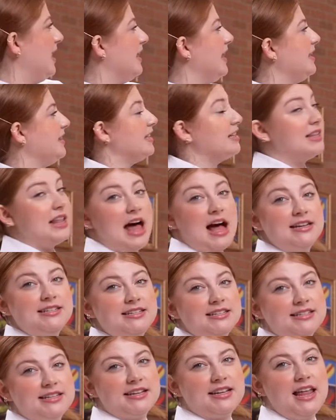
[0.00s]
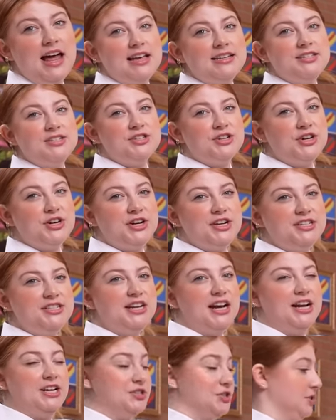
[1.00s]
I like the glasses. The glasses are a good
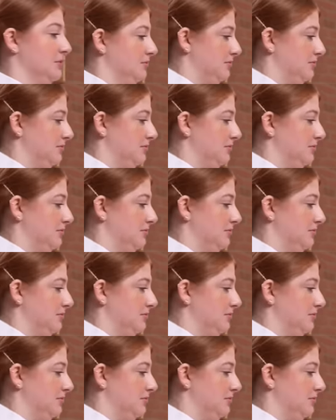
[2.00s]
touch.